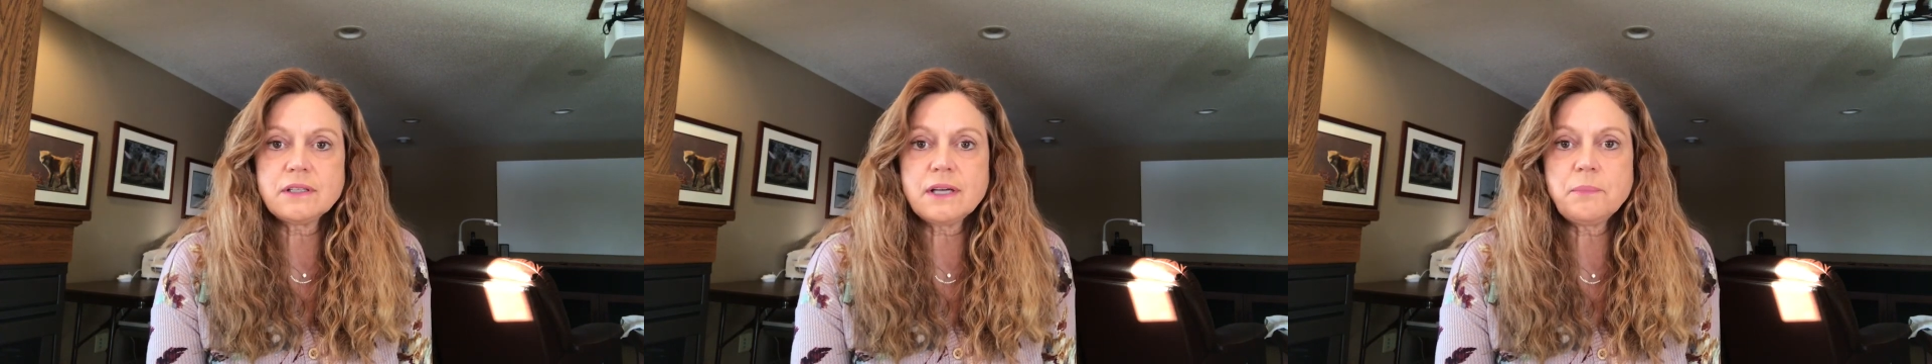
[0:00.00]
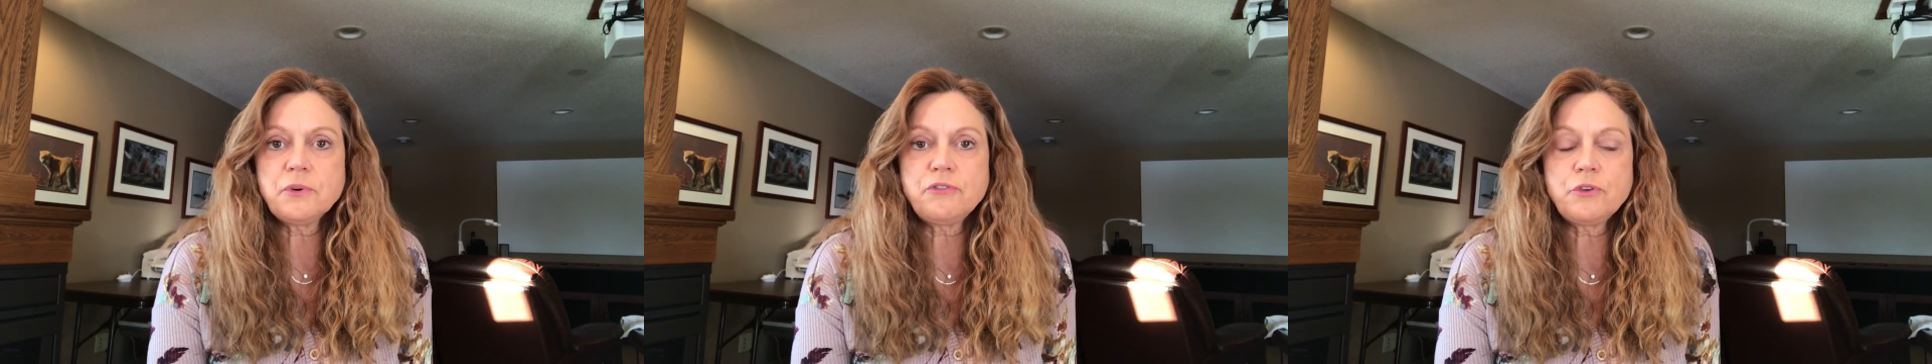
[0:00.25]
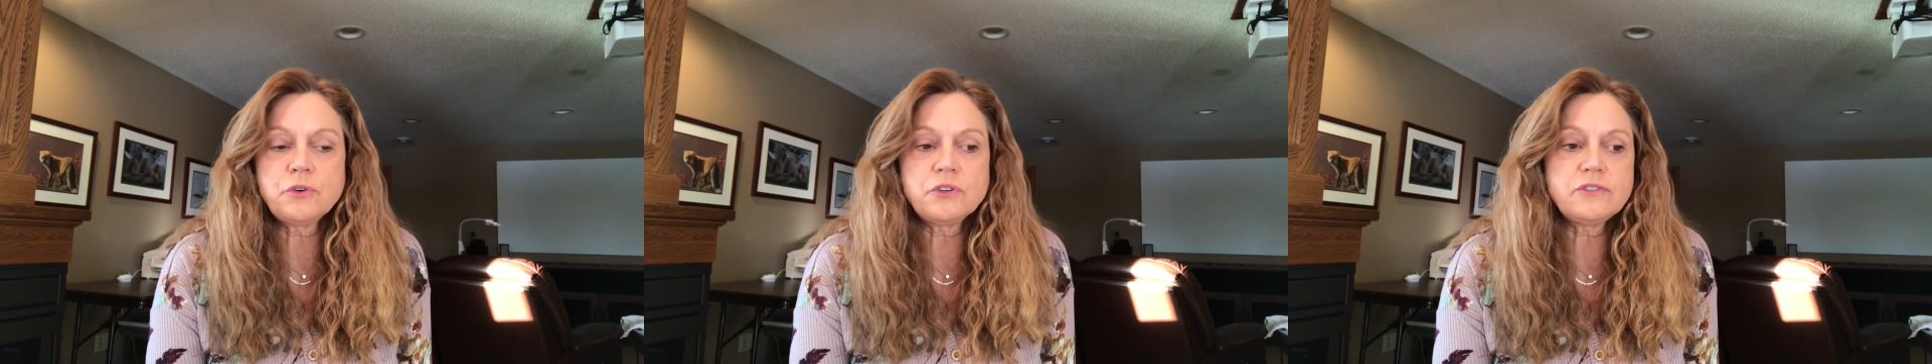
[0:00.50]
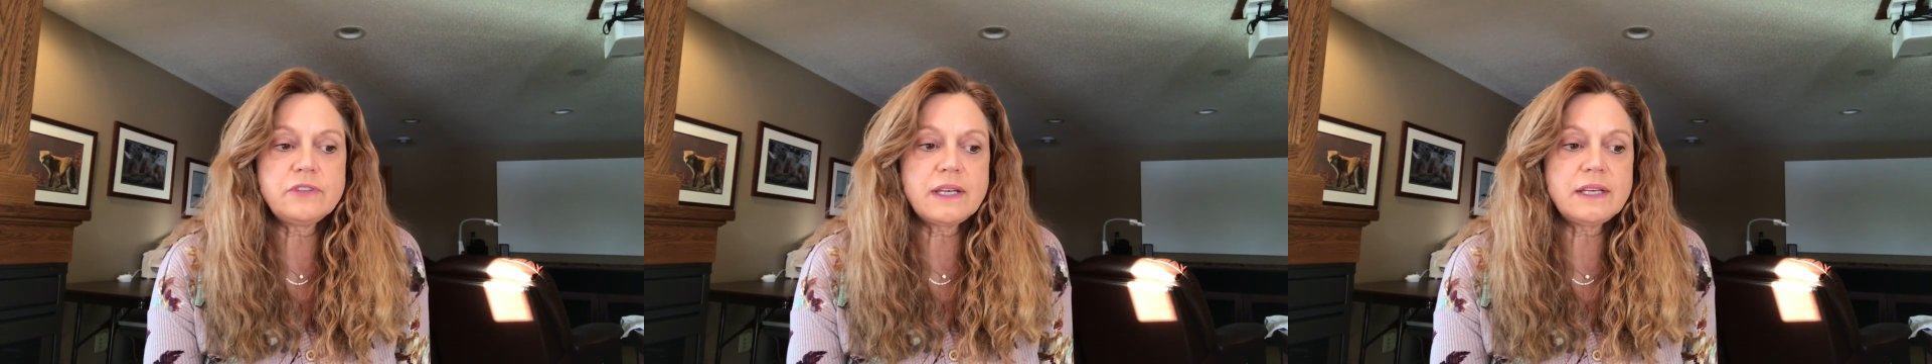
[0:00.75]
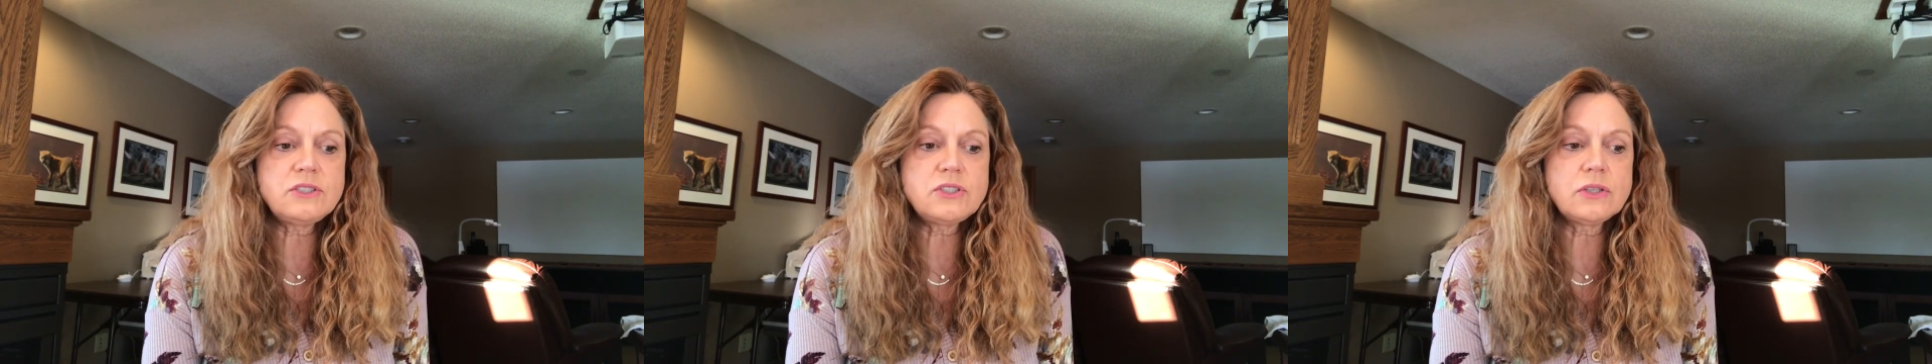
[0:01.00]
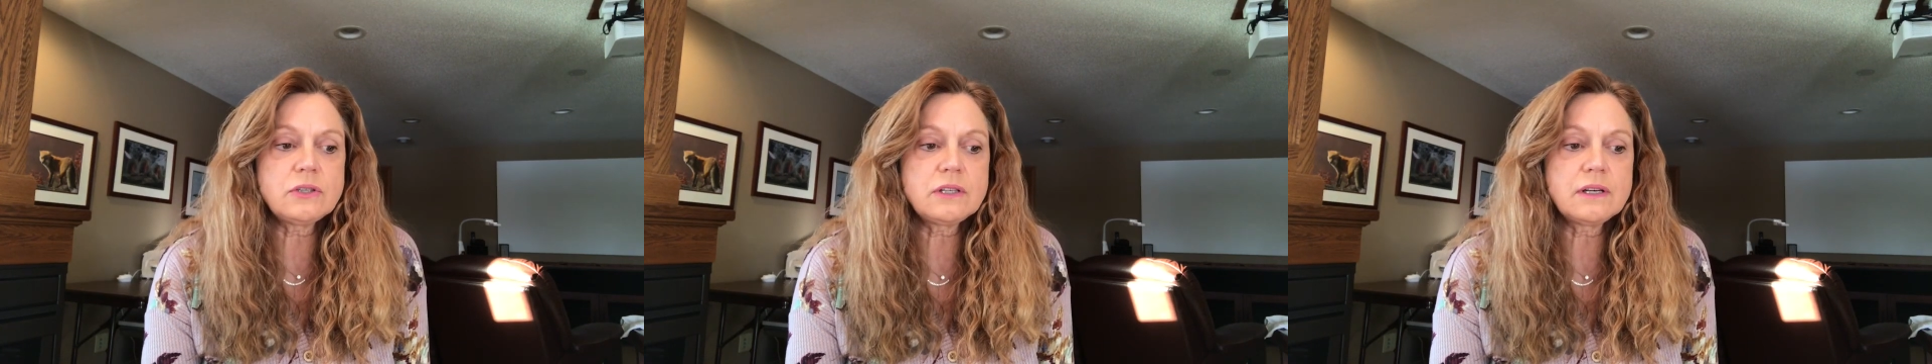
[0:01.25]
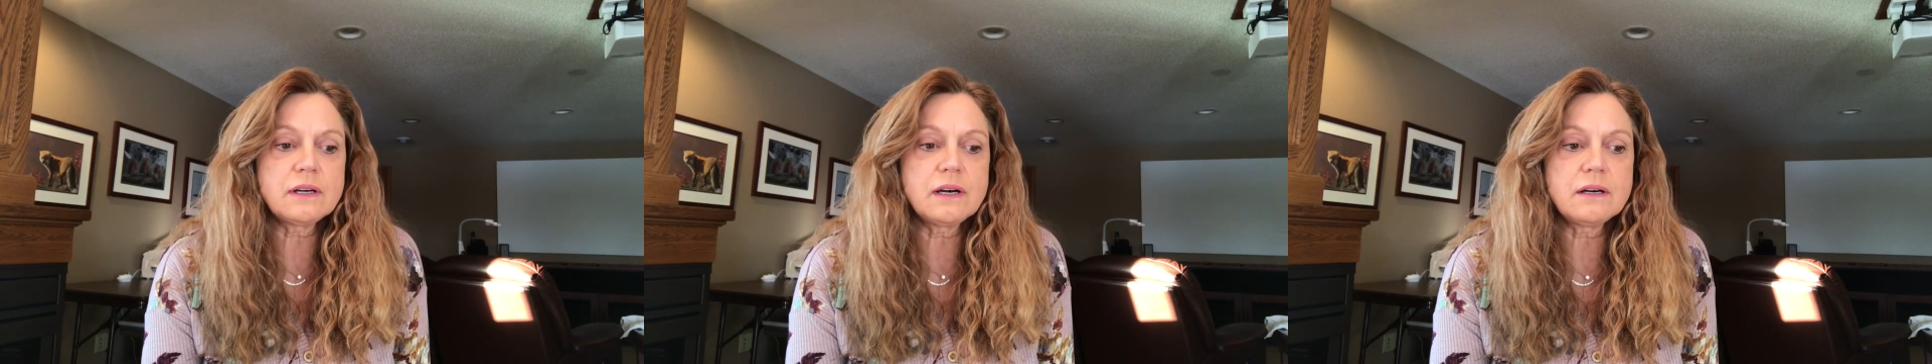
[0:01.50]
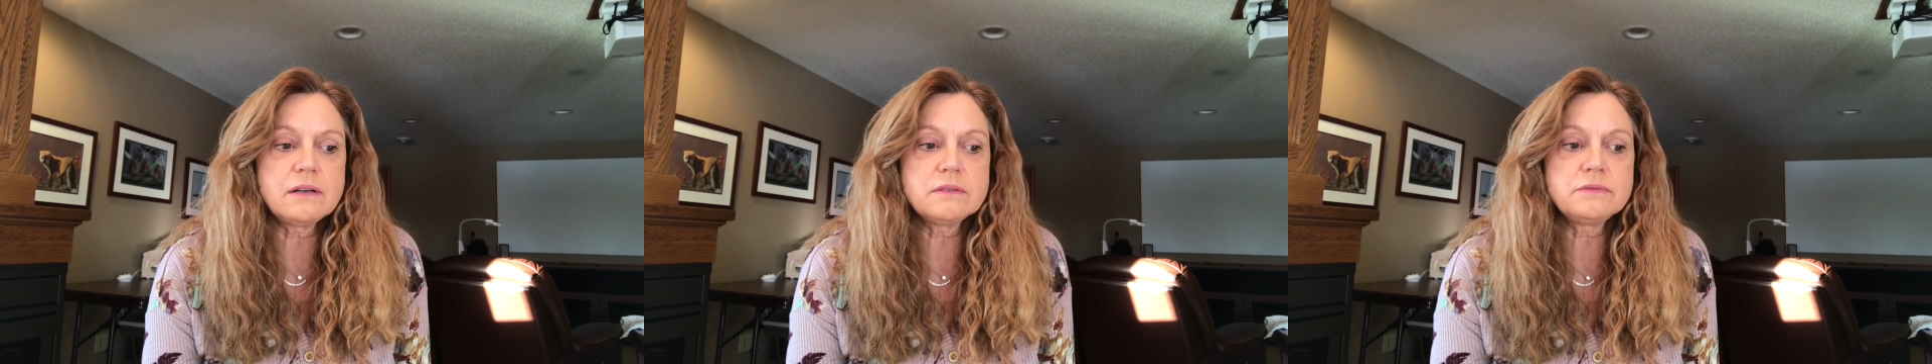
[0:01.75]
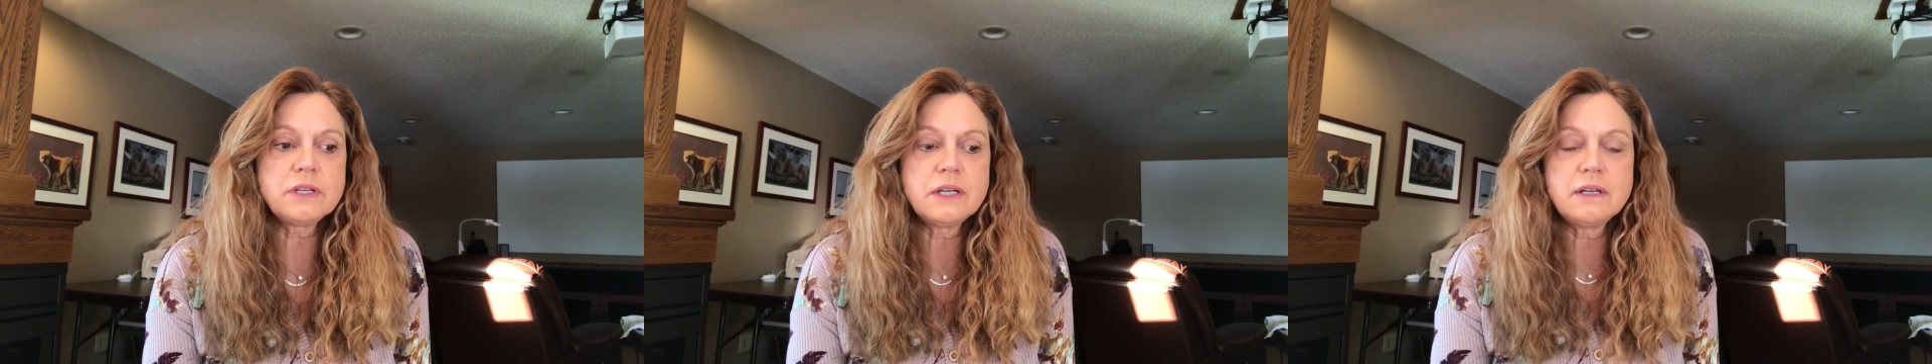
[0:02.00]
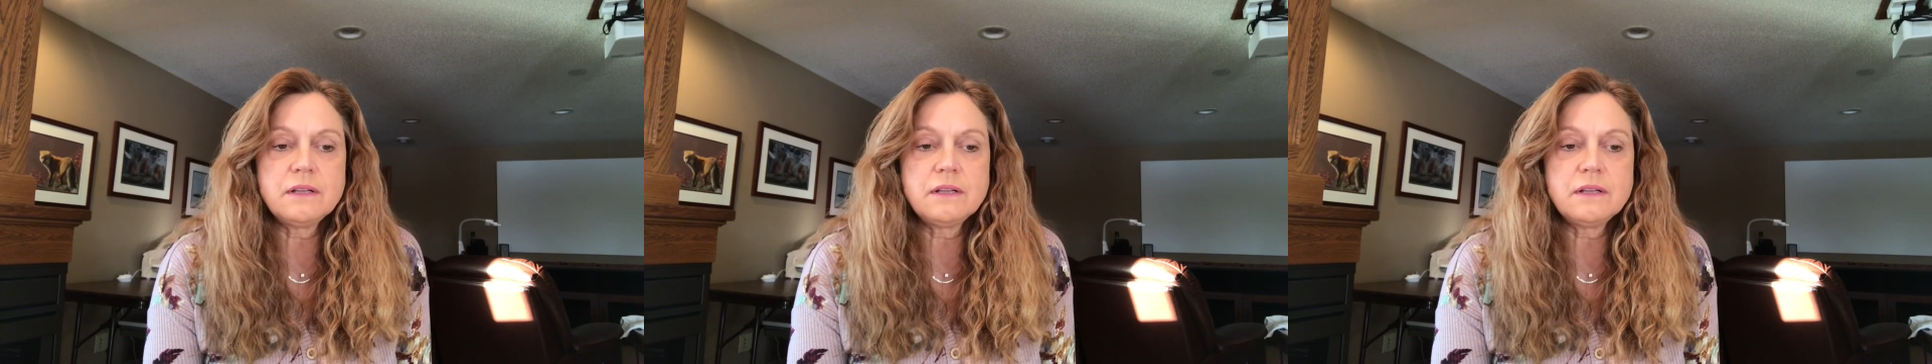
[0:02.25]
couple photos that I took of